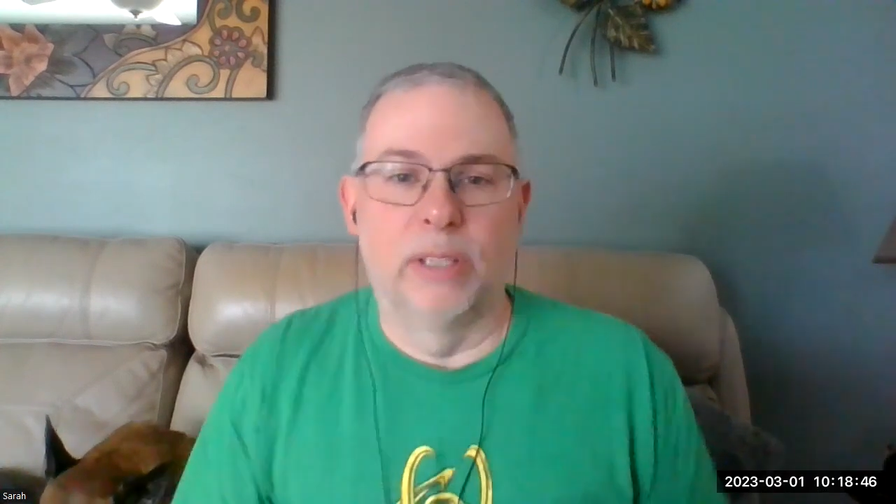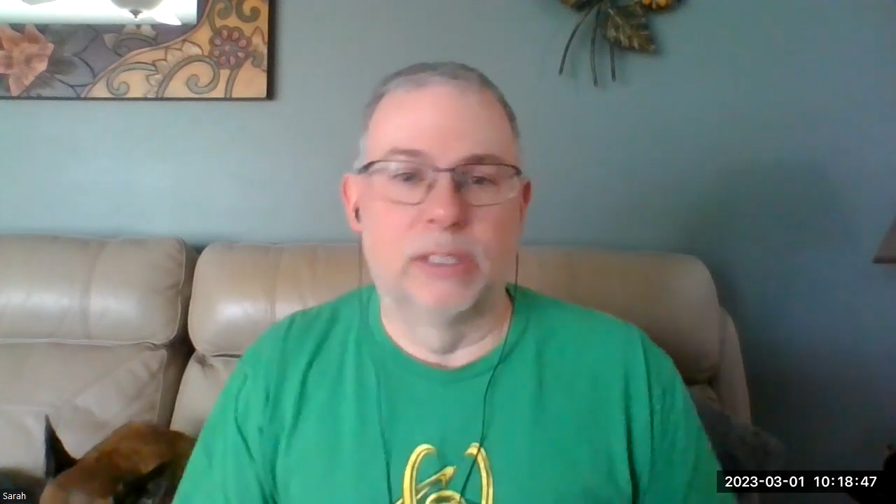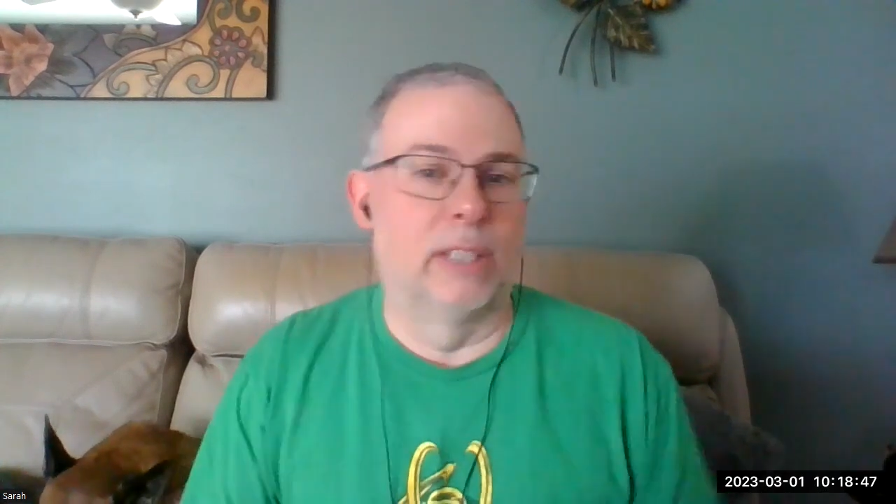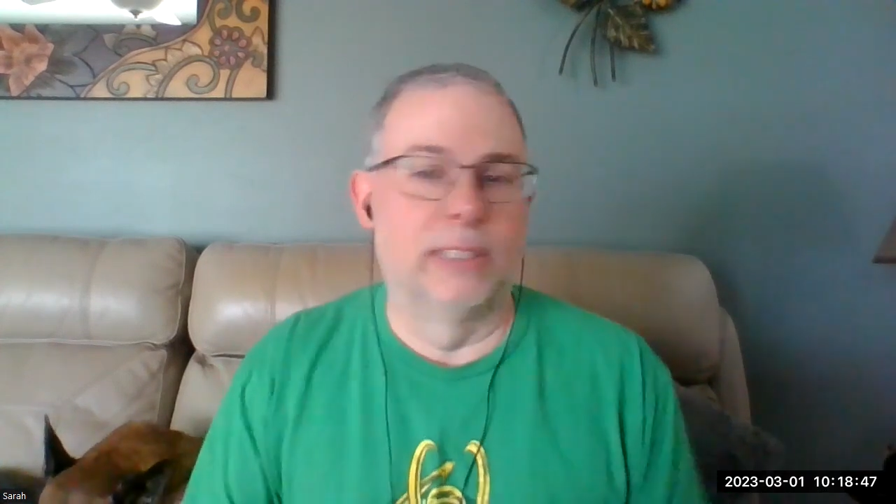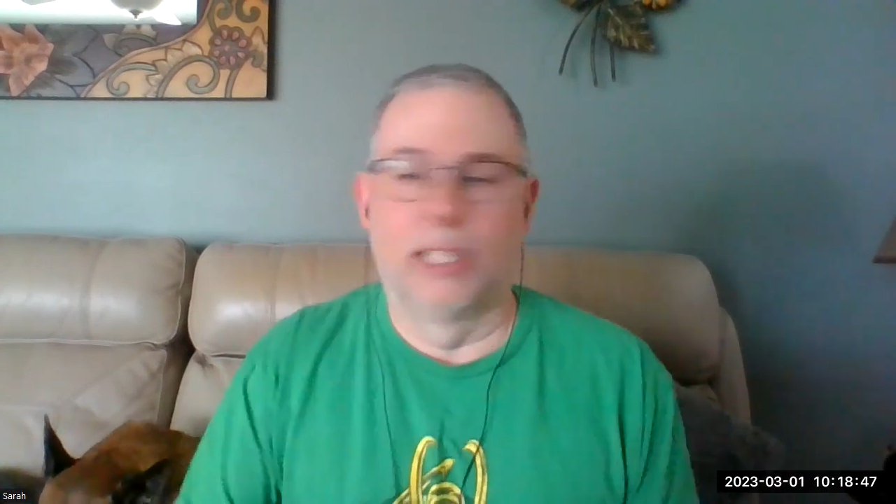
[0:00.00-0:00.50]

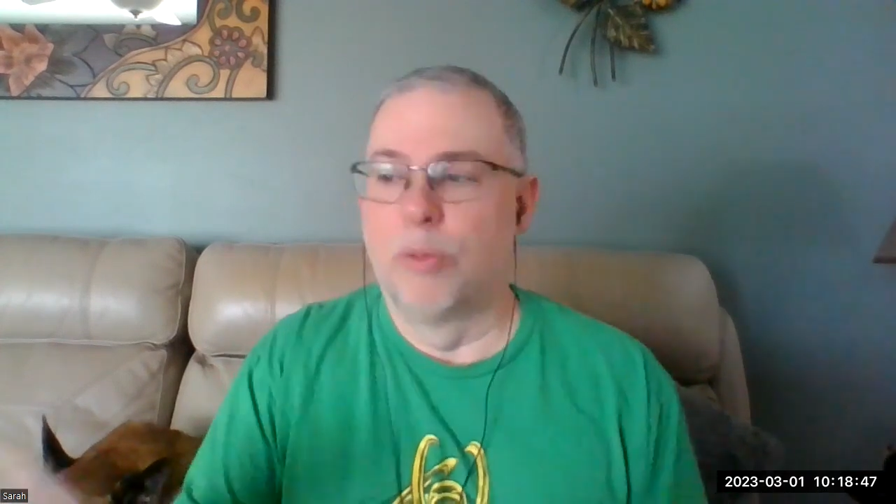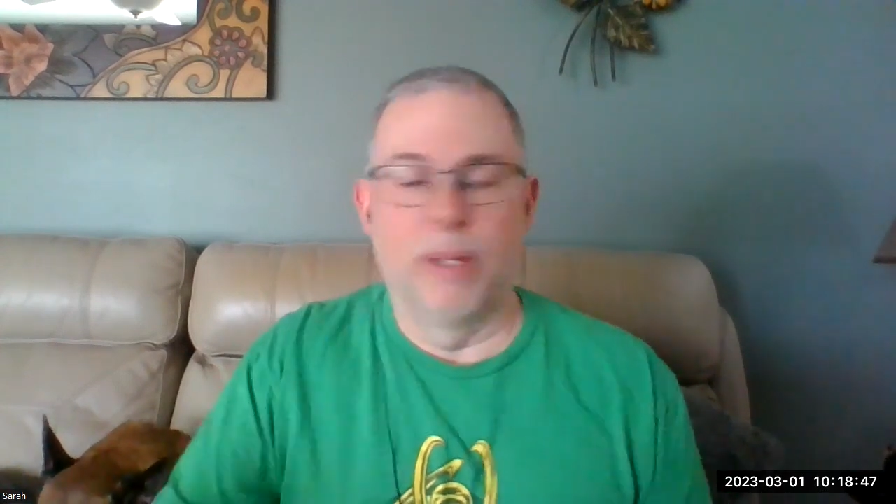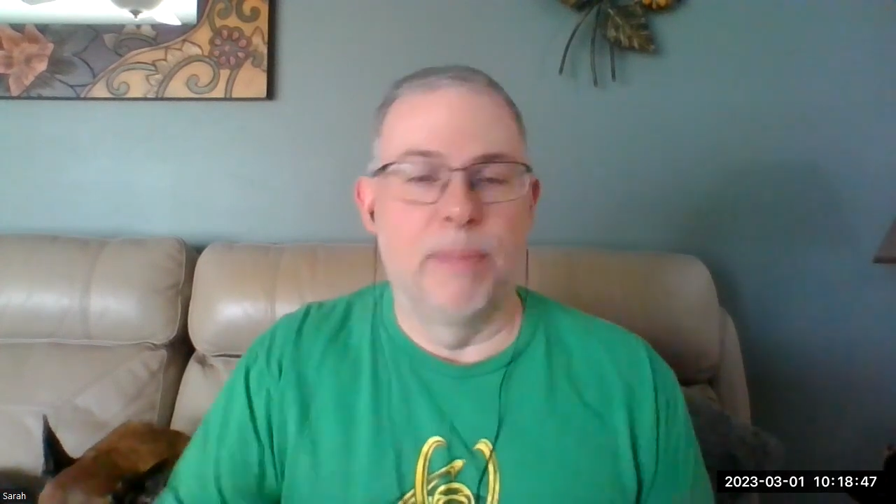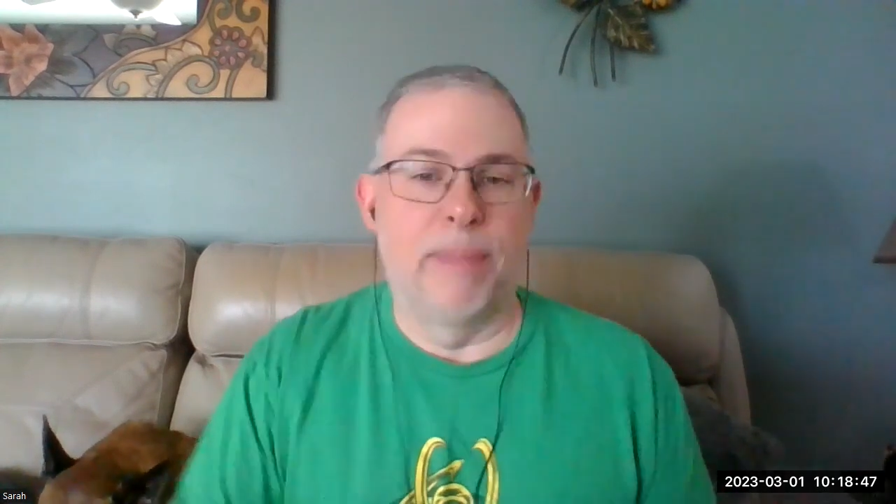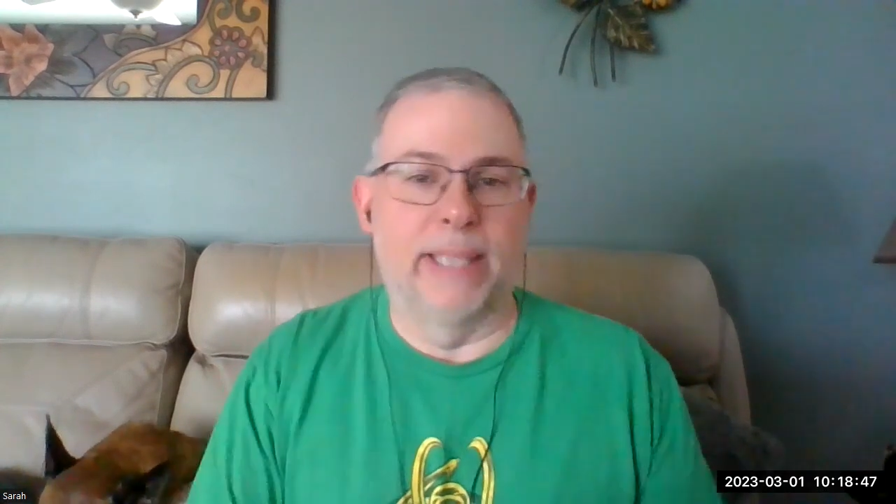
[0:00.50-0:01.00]
As long as they don't
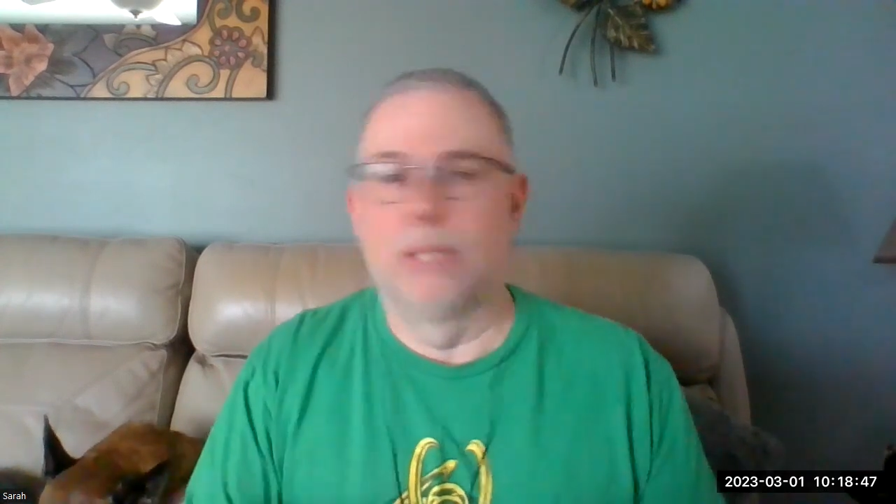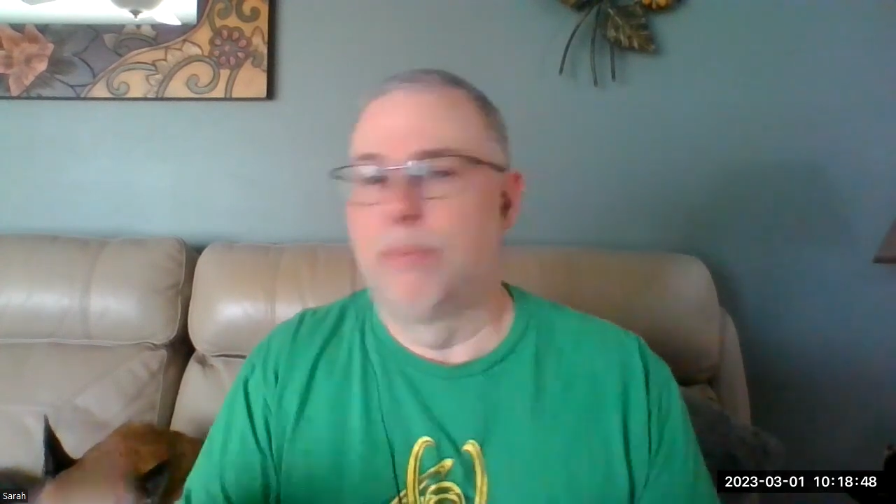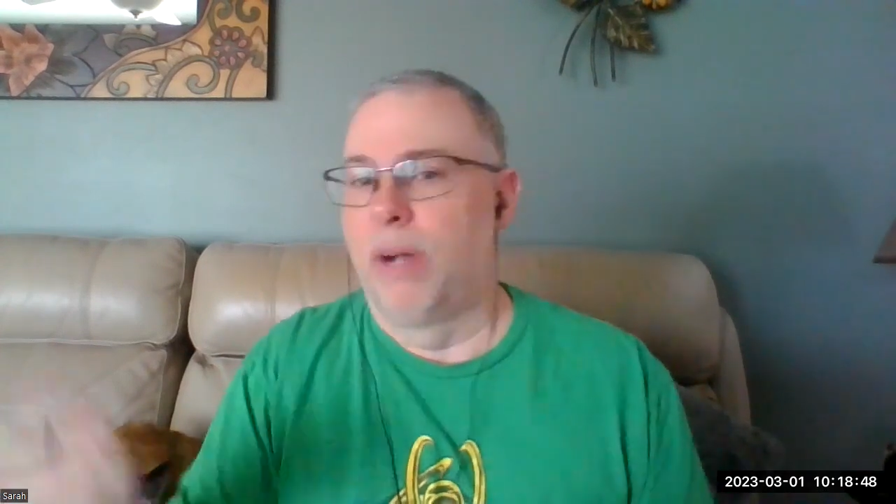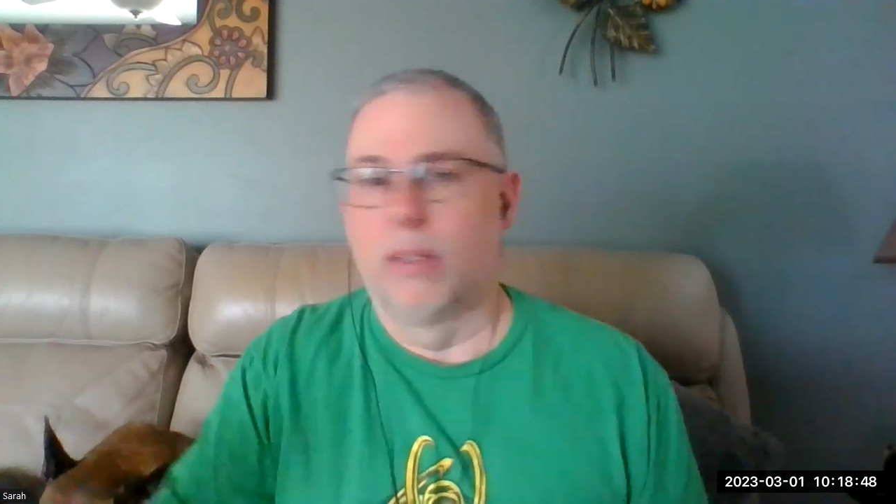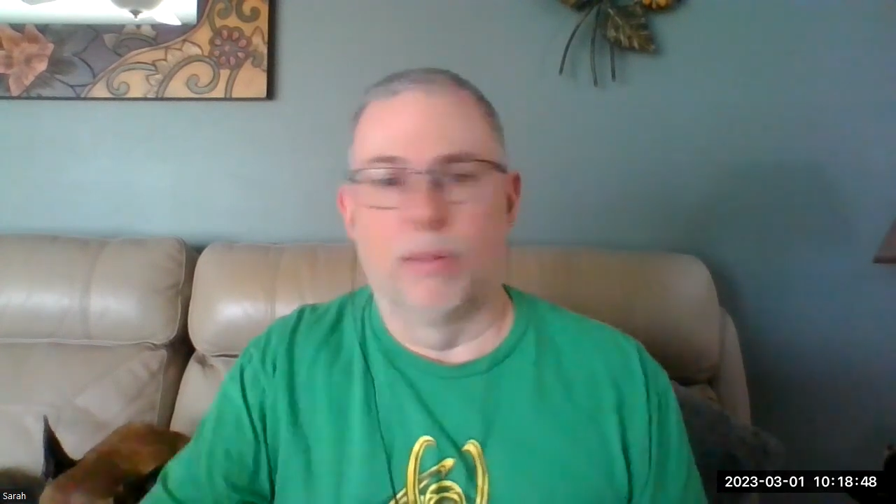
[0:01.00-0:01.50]
play
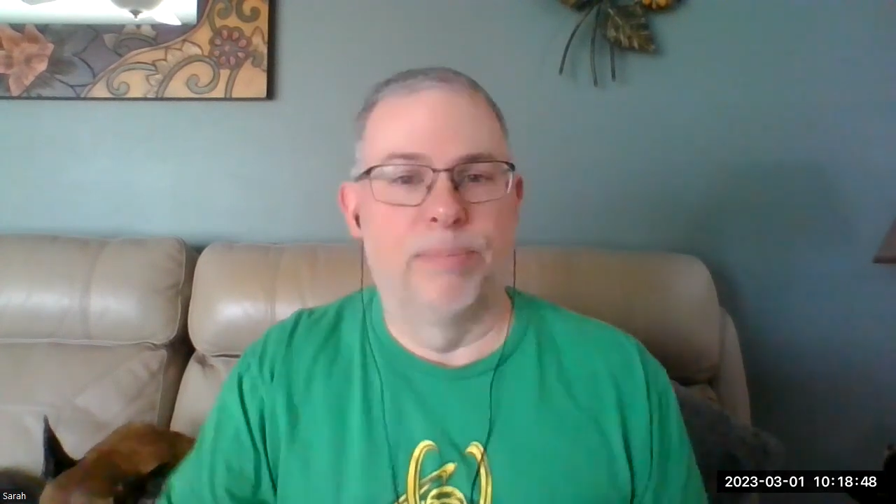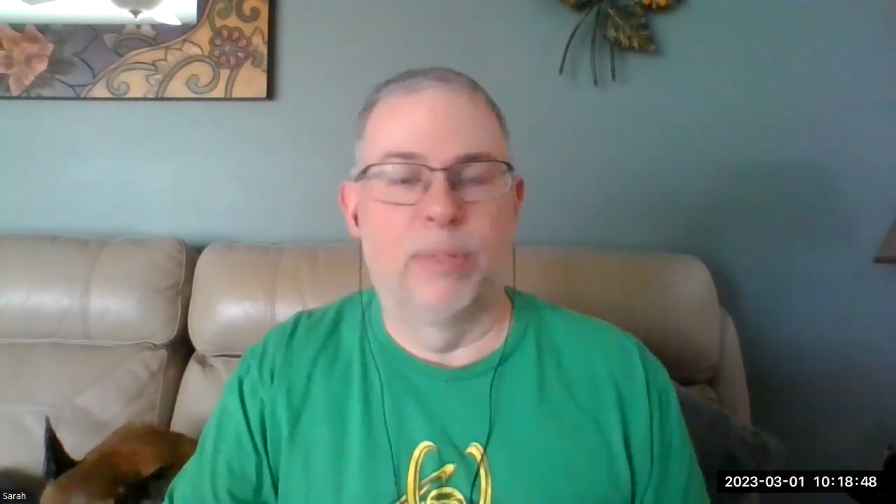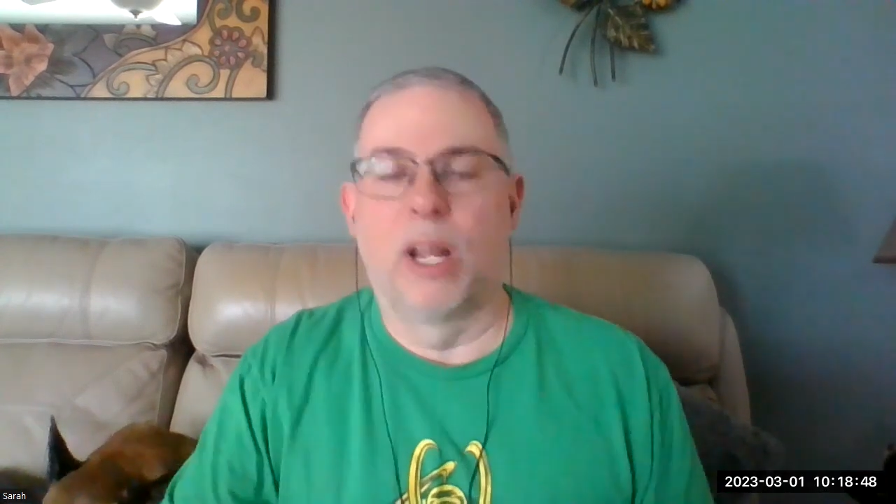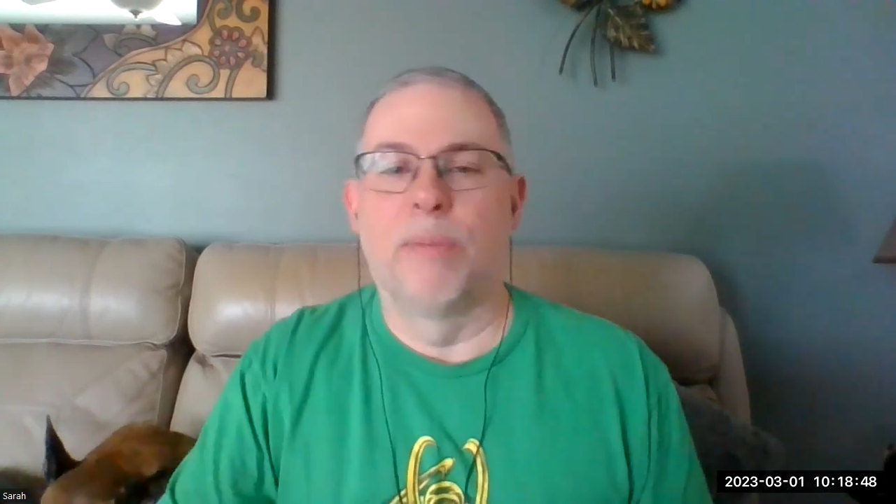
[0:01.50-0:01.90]
basketball or put on a